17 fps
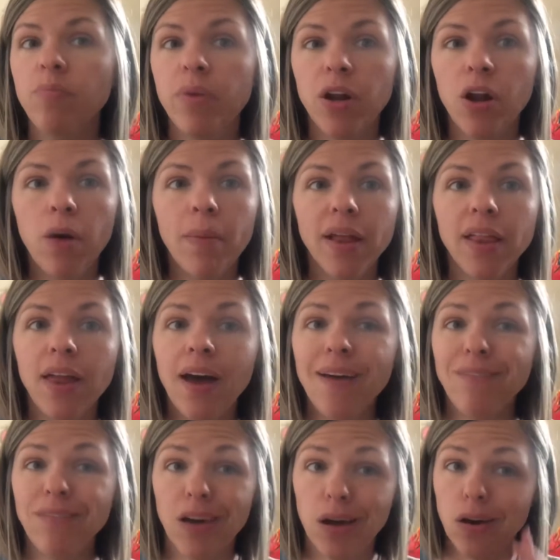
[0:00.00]
been all my
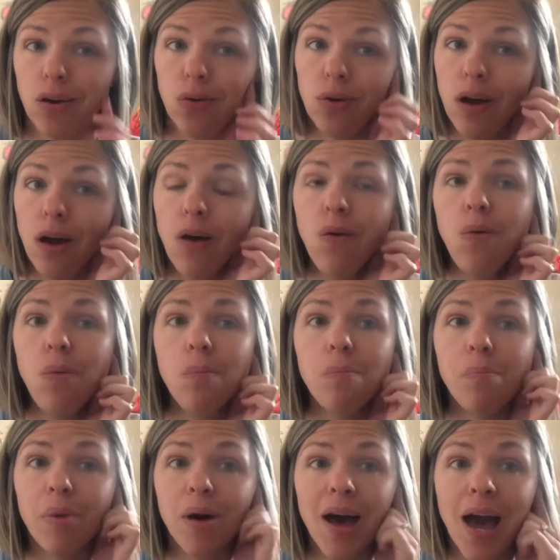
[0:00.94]
life, I don't know,
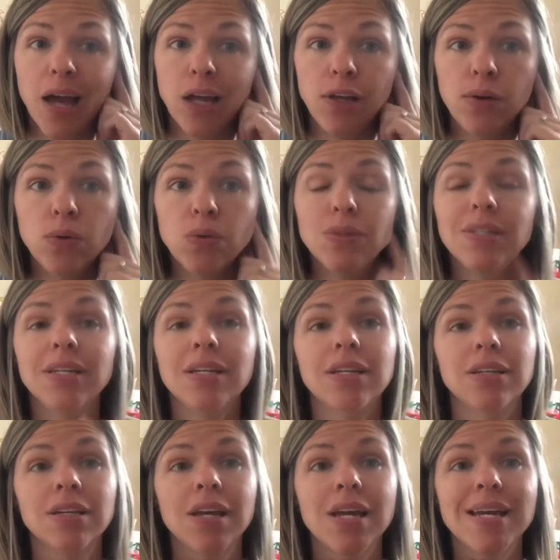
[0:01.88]
but I use
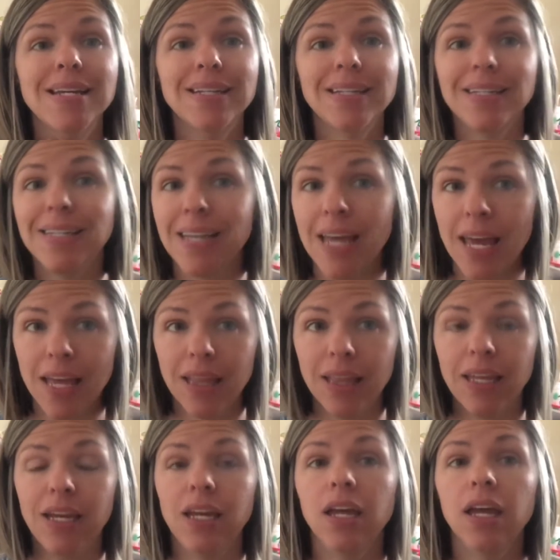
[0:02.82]
it
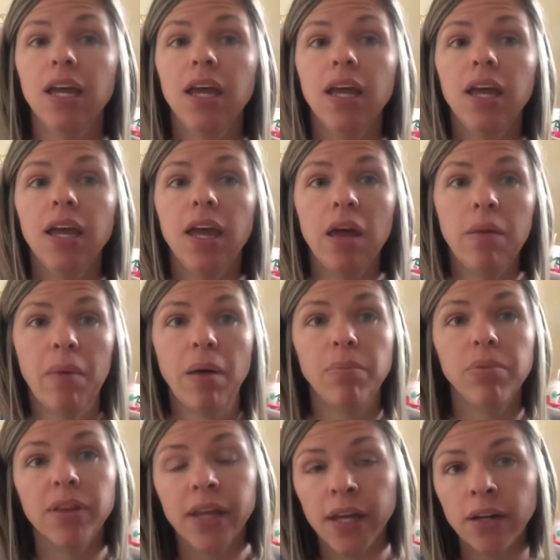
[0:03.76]
daily. And my
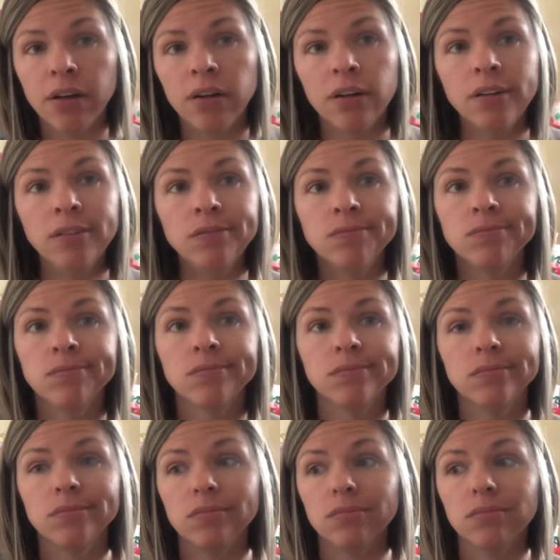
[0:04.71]
planner,
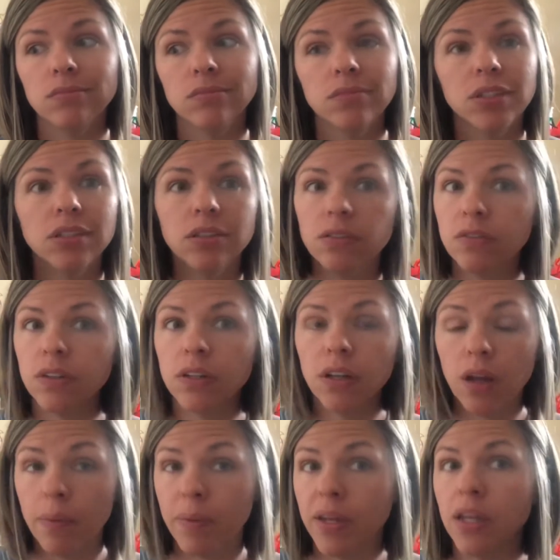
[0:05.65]

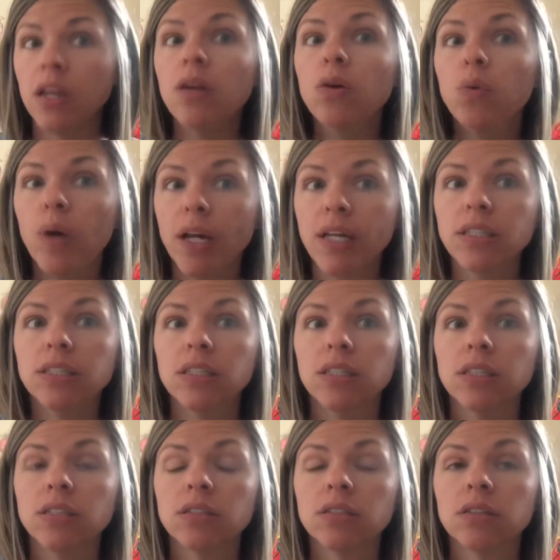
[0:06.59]
it
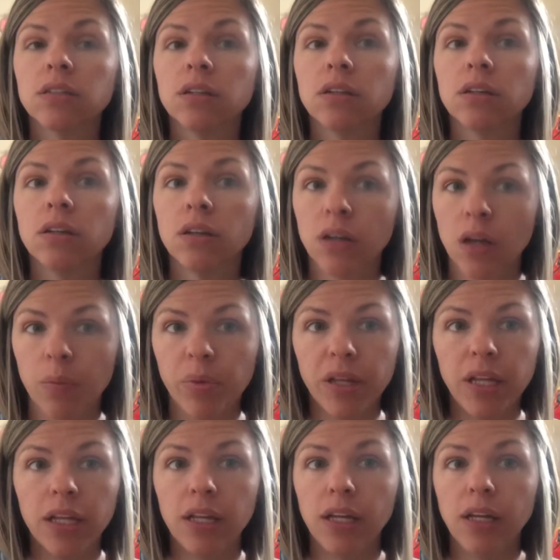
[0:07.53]
erases
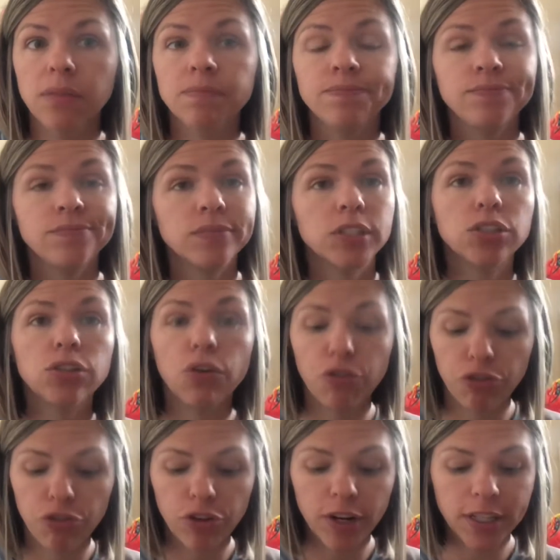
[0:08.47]
completely. So
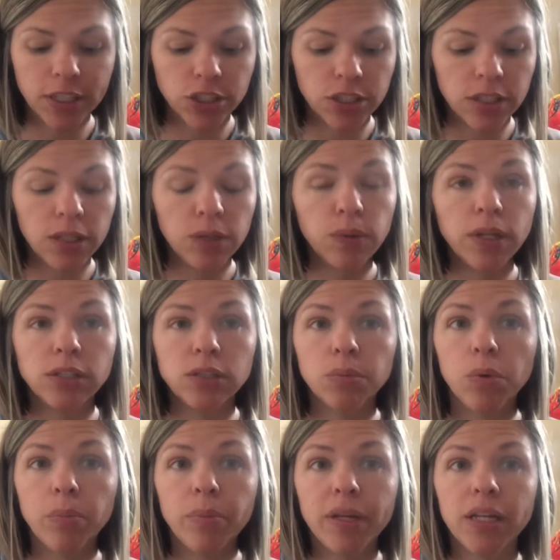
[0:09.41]
friction
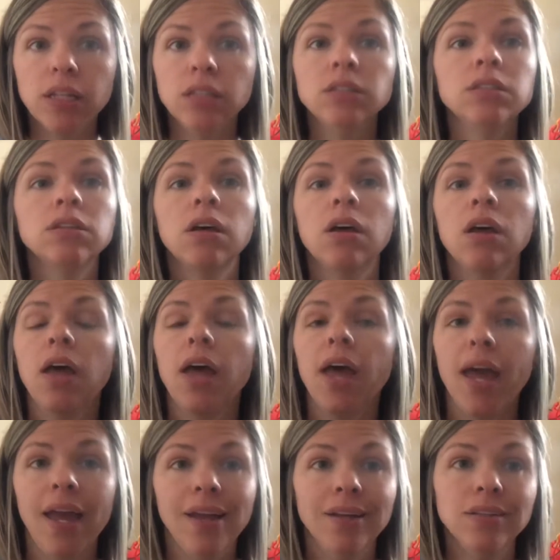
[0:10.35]
erasable pens,
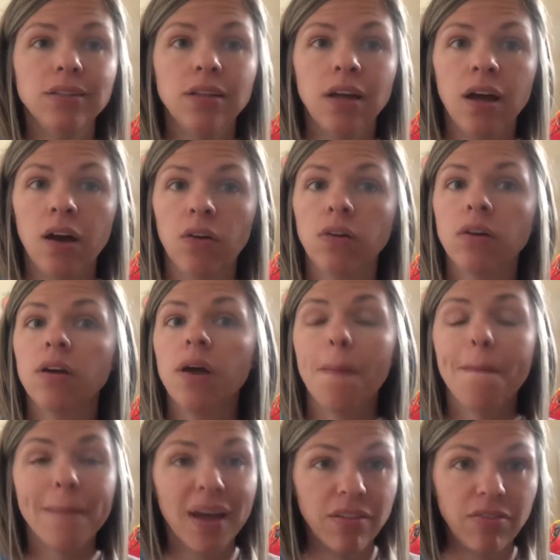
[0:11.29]
hands down,
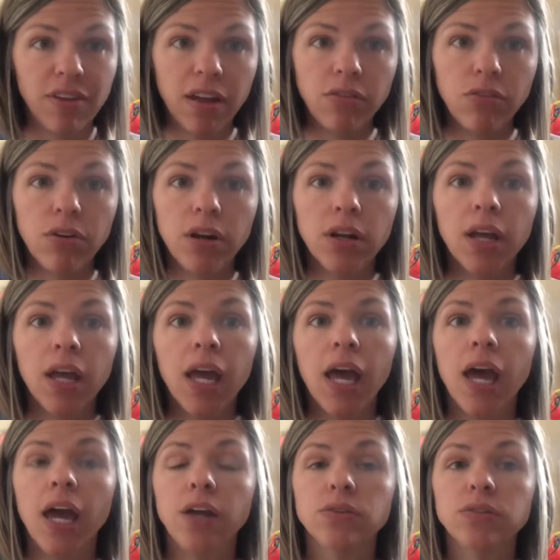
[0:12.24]
my favorite.
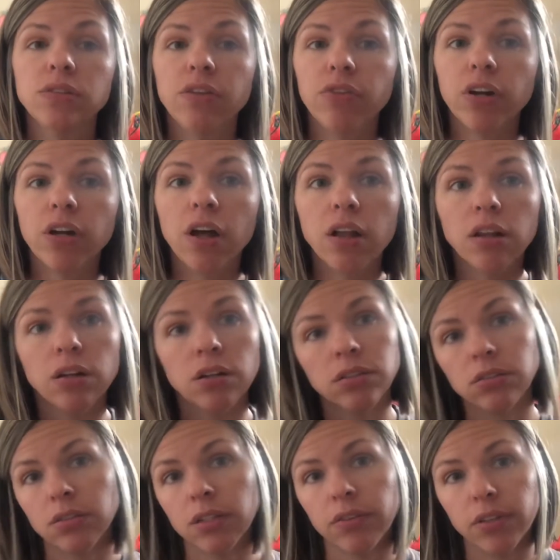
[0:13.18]
I use different
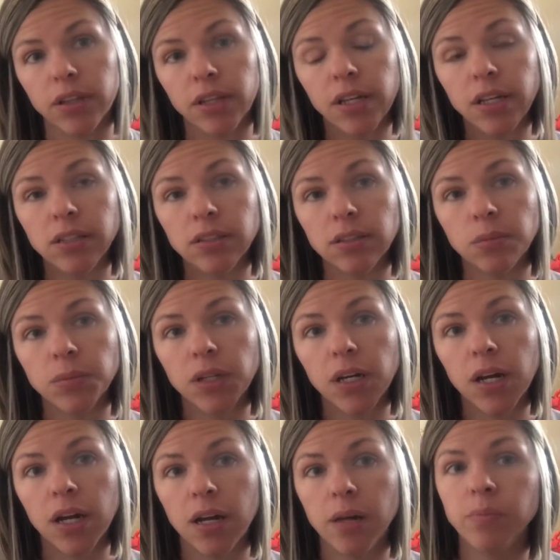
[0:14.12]
colors for different things
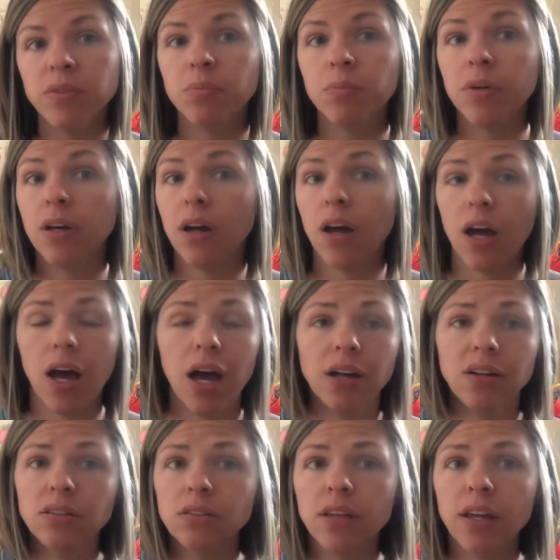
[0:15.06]
sometimes, but I
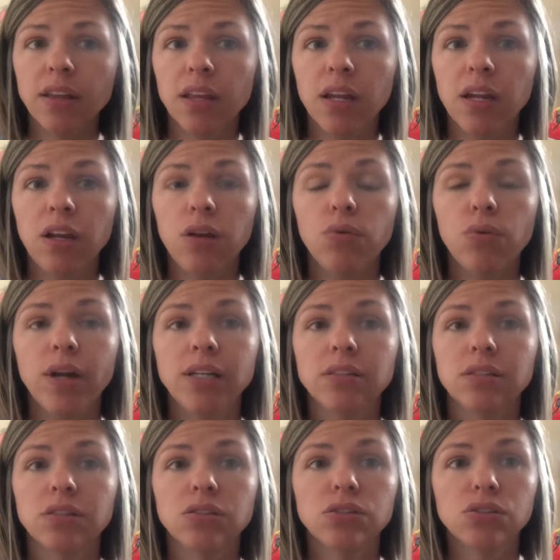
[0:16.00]
just like that it
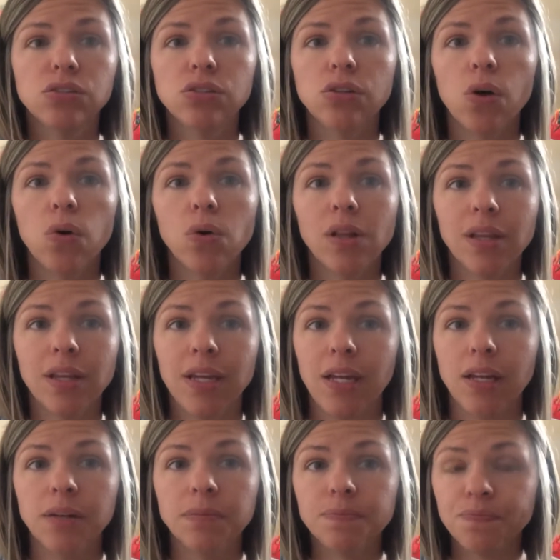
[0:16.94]
erases so clean.